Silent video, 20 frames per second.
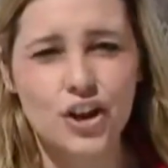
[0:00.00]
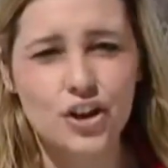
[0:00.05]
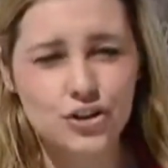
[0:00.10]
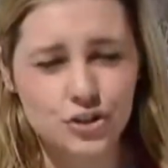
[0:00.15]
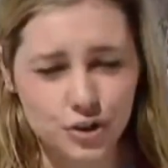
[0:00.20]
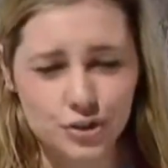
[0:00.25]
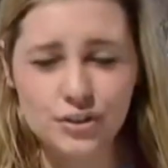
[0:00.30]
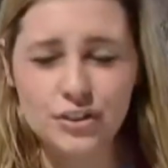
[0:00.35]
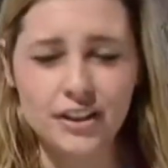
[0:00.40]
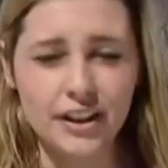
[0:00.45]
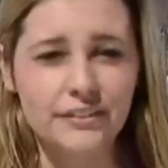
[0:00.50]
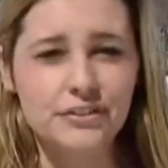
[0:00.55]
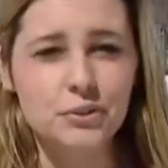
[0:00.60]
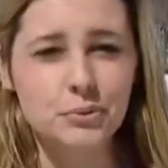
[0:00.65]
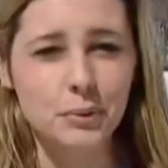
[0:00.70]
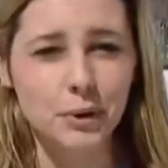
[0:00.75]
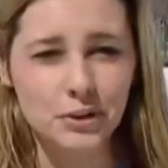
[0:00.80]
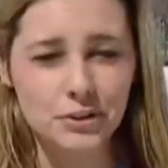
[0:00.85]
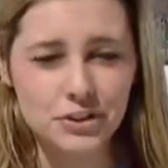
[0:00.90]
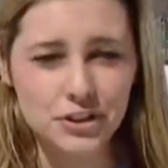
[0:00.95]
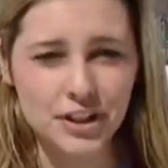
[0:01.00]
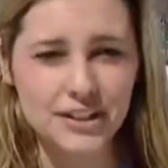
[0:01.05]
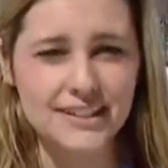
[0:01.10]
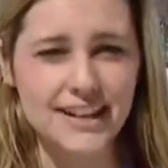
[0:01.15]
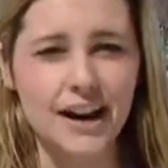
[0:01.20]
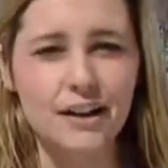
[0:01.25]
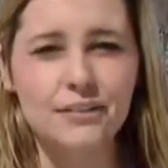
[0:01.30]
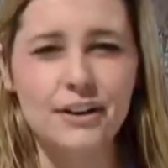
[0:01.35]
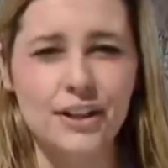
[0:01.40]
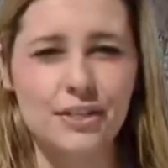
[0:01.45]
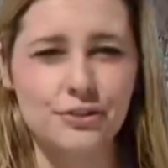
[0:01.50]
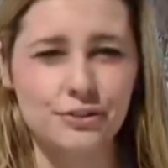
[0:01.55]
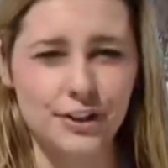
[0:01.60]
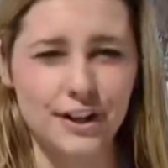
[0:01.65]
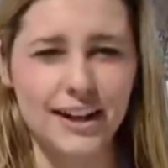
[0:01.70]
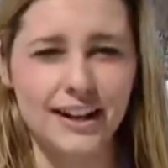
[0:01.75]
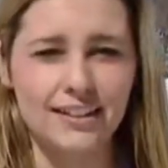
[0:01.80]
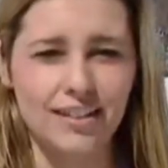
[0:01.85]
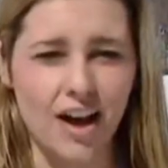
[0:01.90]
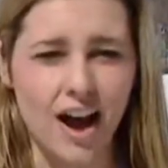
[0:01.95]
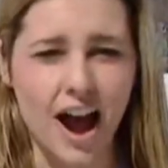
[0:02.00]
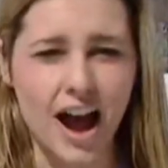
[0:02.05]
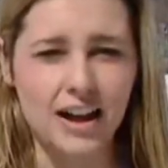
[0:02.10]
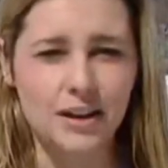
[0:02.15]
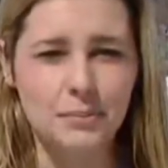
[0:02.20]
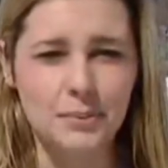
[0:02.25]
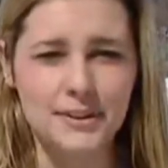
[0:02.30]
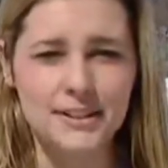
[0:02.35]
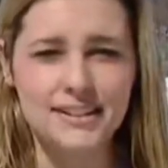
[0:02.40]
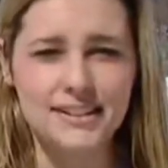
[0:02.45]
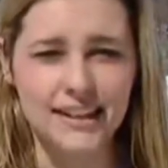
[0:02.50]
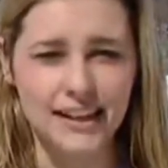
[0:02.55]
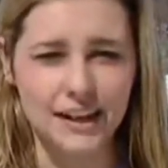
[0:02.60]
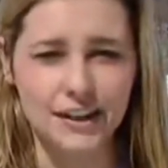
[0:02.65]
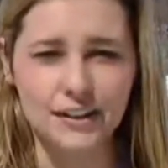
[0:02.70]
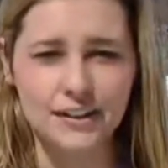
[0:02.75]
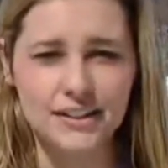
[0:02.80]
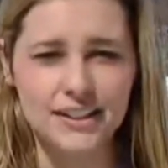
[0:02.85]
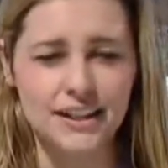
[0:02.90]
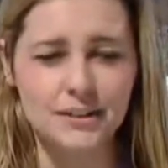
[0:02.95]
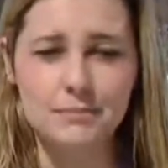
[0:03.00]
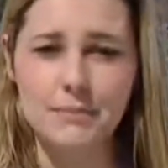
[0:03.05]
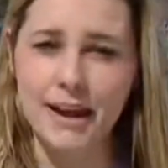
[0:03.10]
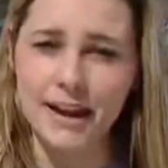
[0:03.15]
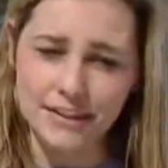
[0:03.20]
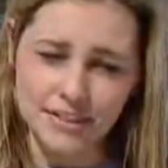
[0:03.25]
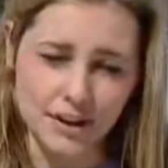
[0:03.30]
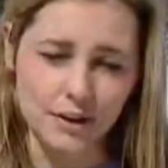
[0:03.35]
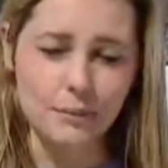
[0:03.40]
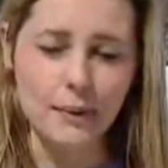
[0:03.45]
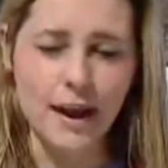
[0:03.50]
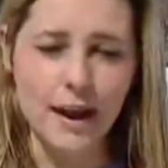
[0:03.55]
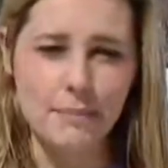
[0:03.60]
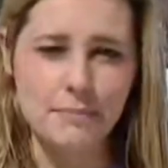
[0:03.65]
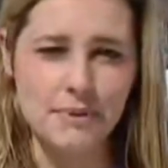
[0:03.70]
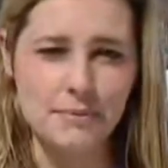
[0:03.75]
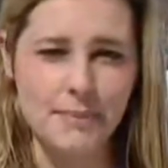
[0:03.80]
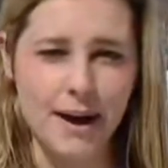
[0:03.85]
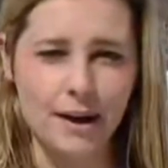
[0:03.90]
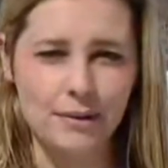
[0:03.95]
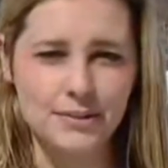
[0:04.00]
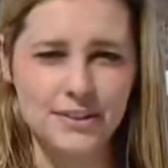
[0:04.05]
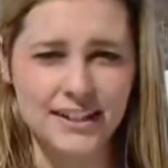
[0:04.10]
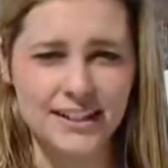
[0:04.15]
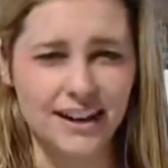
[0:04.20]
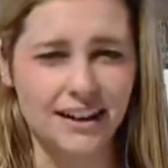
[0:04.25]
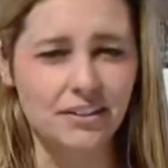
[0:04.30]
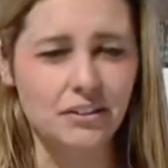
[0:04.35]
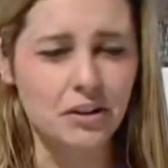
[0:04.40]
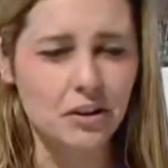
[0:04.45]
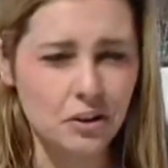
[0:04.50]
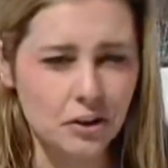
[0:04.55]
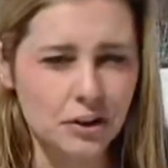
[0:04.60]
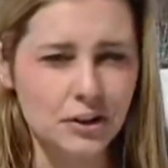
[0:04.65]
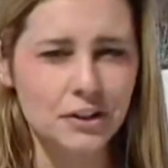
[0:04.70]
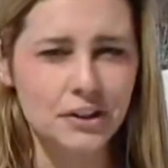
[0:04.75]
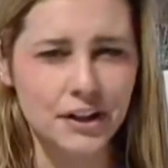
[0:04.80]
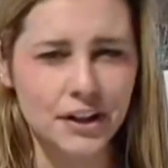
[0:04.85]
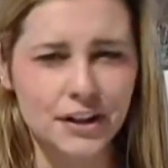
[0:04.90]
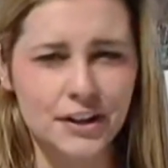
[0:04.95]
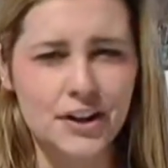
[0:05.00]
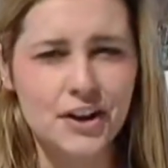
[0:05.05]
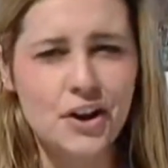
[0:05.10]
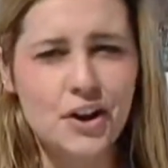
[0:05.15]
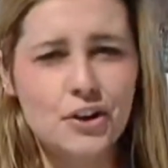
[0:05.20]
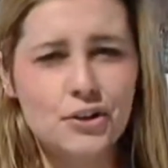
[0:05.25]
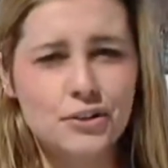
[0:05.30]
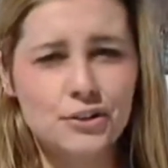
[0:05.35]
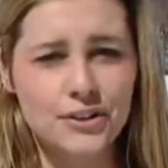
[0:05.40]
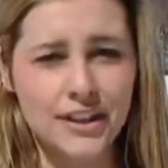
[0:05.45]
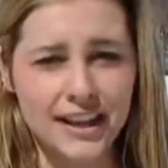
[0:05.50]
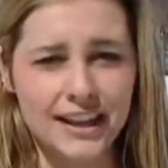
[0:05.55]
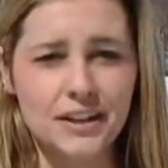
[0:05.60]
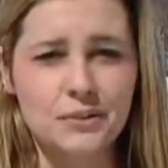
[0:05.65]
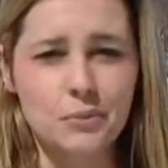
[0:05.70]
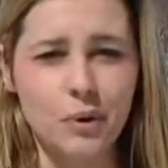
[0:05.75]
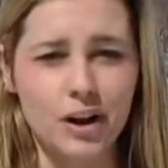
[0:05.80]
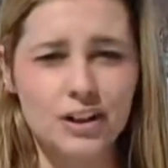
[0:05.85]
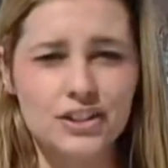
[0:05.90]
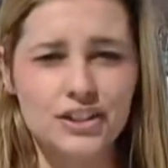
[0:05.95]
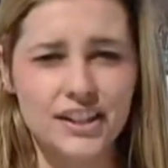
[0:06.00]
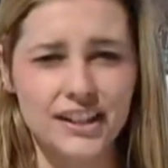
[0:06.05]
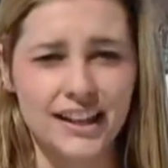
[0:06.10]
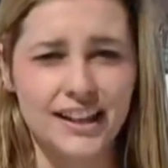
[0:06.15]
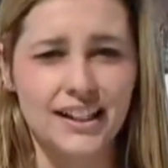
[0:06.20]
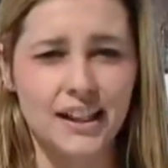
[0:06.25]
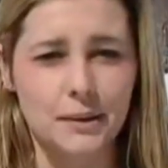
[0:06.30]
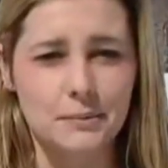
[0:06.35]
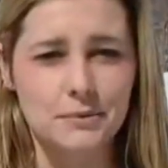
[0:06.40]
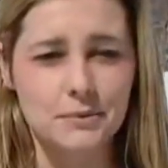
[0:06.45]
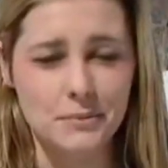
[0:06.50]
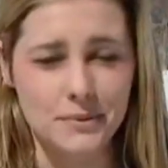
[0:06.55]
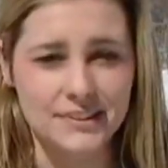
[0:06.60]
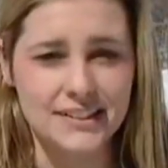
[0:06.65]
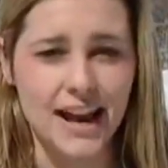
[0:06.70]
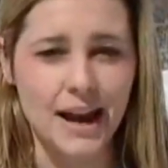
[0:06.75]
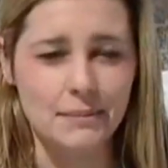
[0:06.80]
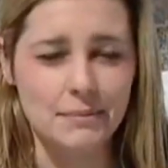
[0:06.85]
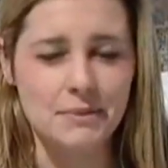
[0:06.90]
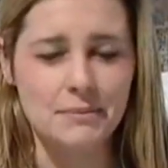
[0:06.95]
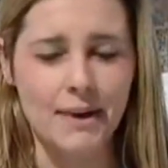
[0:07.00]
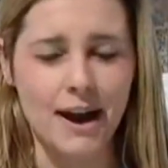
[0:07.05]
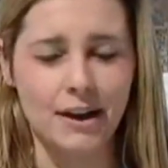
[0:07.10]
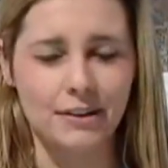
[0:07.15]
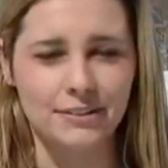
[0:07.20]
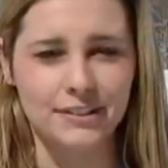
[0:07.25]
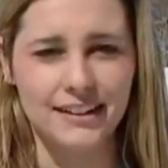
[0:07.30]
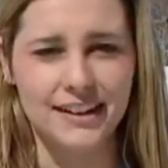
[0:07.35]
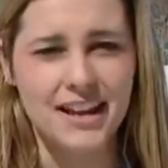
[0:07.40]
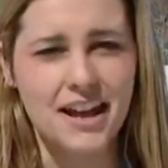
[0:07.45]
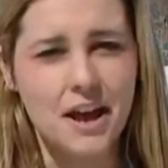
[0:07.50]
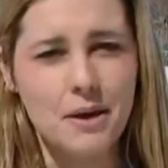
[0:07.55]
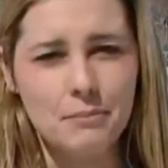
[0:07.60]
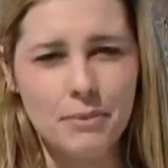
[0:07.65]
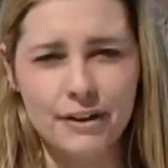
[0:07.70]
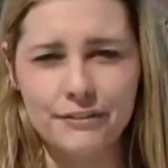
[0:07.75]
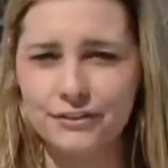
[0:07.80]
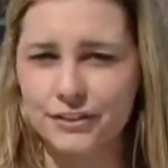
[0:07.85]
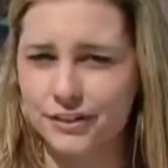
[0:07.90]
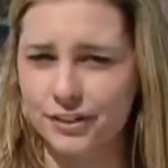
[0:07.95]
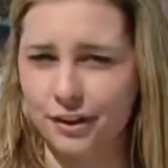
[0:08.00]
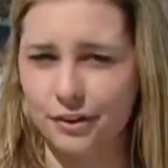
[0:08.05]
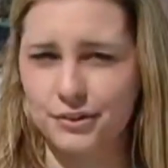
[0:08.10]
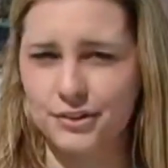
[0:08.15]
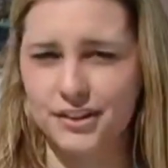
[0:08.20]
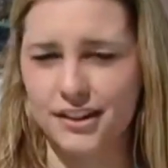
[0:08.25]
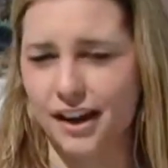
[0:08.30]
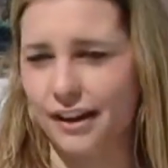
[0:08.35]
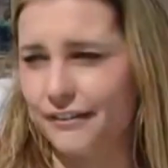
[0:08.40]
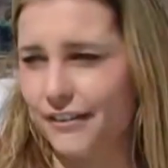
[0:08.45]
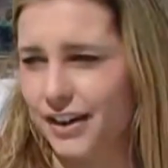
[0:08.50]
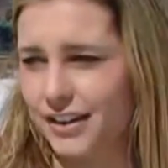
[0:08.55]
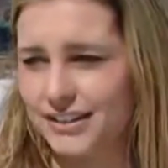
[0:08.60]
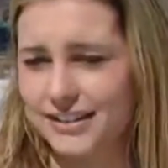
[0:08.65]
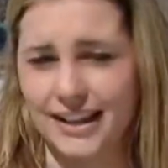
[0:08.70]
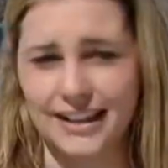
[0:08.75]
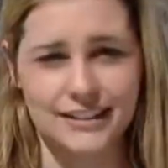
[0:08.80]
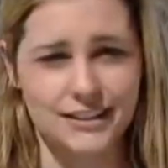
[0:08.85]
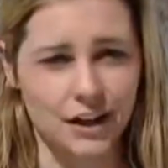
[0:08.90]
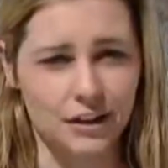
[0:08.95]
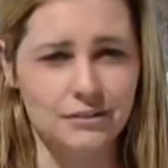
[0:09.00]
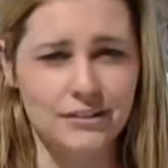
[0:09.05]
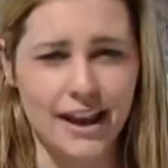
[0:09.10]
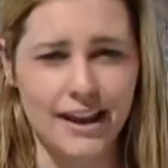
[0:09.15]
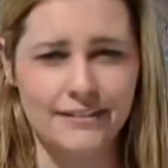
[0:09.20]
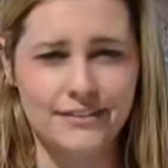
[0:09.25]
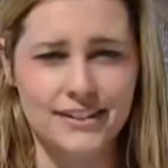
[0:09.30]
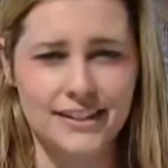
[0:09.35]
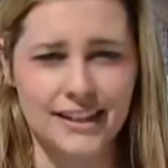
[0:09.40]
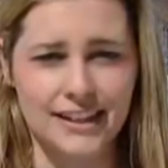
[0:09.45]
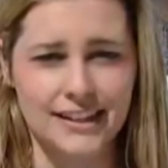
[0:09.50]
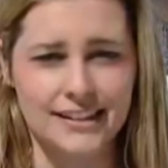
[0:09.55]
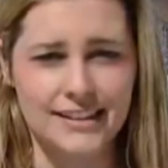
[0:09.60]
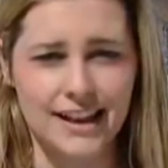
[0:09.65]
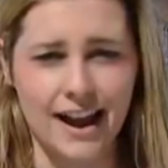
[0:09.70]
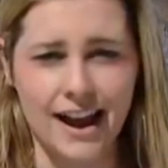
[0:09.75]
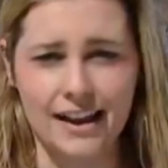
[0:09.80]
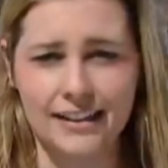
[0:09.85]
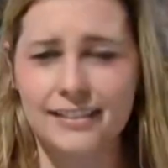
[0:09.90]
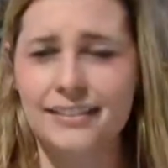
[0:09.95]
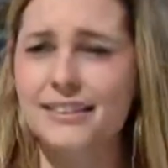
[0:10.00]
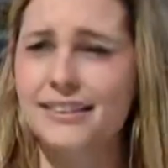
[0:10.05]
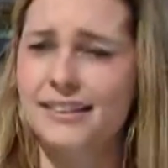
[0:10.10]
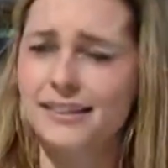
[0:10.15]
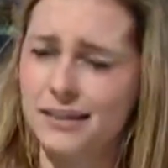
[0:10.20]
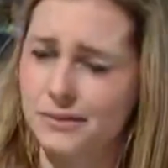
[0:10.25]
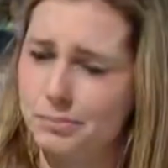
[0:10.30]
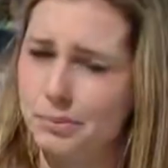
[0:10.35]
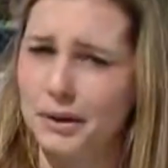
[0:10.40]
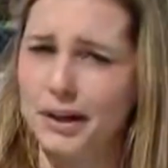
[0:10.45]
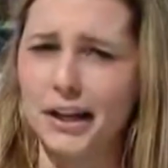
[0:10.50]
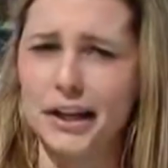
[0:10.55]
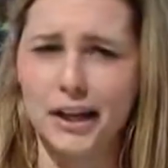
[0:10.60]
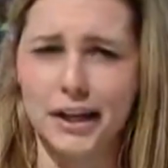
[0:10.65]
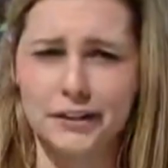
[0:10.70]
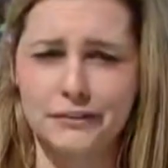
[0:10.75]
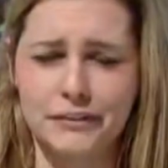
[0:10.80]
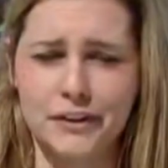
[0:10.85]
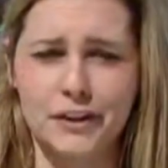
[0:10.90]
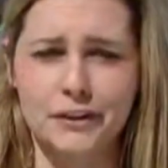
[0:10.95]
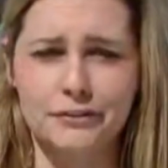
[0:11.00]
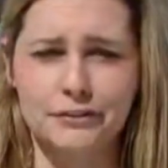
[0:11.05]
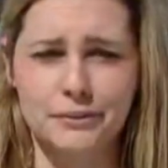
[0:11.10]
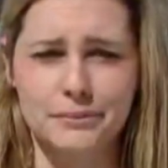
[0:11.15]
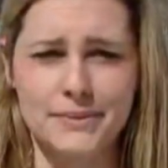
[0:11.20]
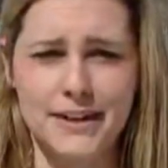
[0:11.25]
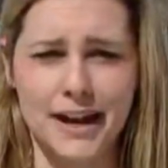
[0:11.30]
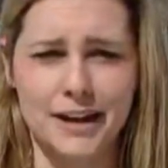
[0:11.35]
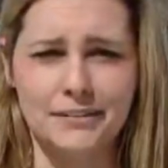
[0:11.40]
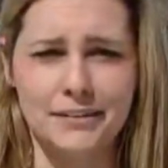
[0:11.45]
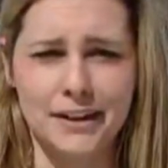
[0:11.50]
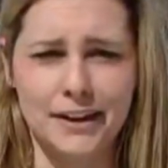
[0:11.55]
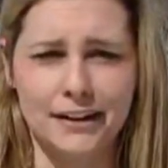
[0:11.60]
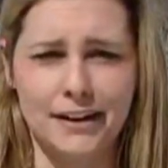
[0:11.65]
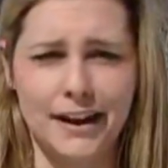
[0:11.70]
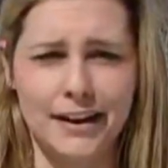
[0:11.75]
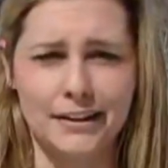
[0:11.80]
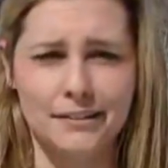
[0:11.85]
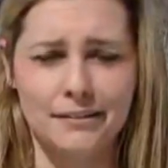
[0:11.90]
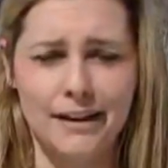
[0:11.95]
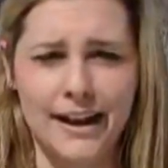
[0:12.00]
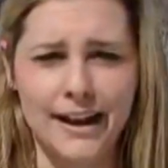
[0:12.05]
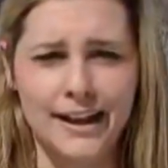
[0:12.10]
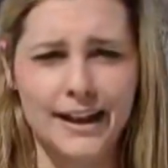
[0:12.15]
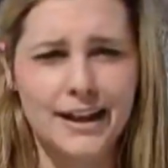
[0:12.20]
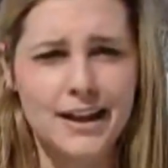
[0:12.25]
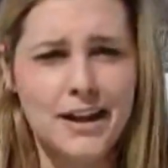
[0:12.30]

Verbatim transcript: So the lift will shut down at 3 o'clock, but skiers can make their way up the mountain a little earlier so they can watch the eclipse from the top of the mountain. But for those of us that don't have skis on, it's a pretty good view from down here anyway.